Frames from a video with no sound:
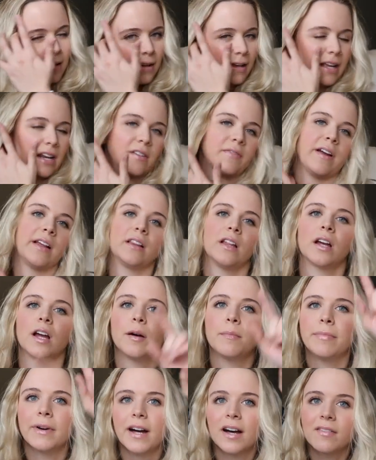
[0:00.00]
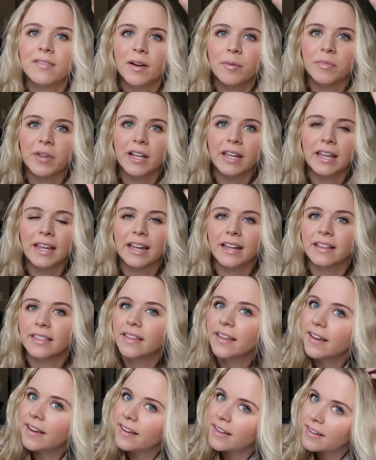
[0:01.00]
and if I look above, I'm looking in
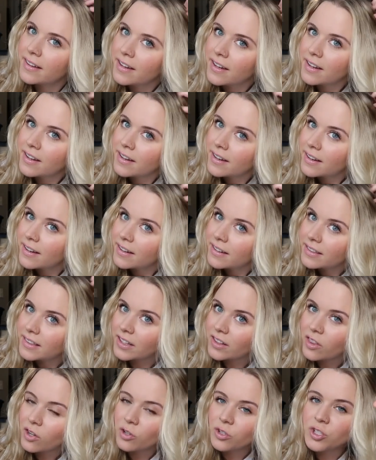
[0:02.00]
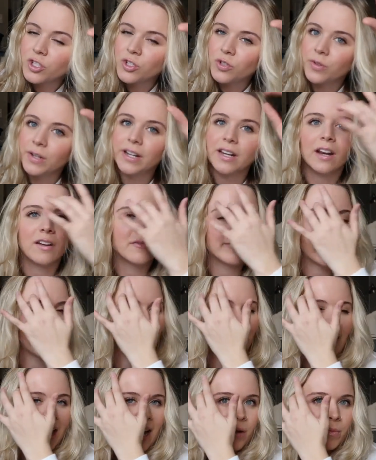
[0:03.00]
the little screen of my
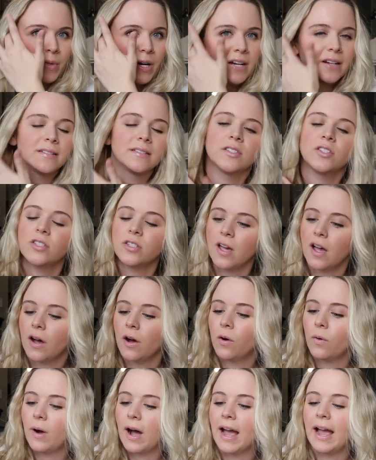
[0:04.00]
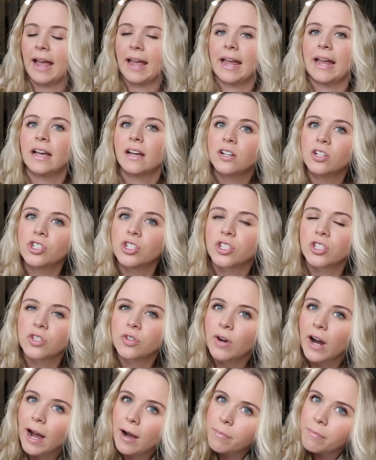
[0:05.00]
camera. So I just
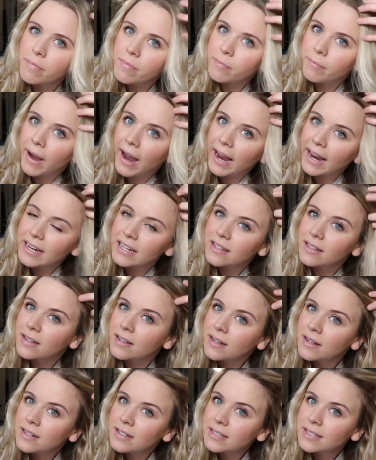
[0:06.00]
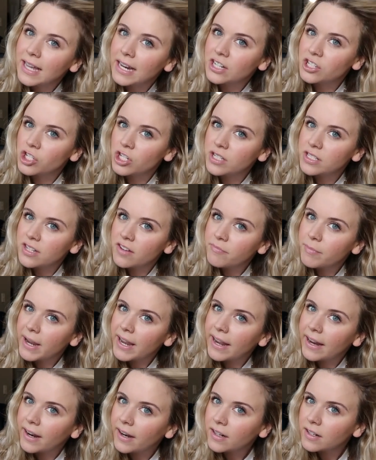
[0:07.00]
grab my sections of my
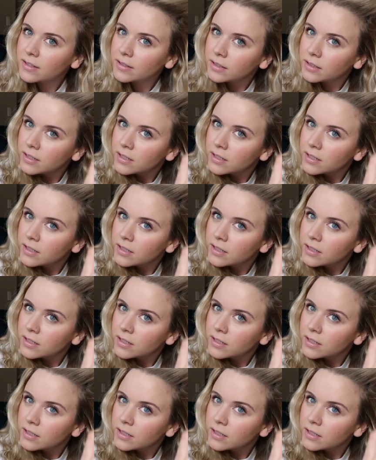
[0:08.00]
hair,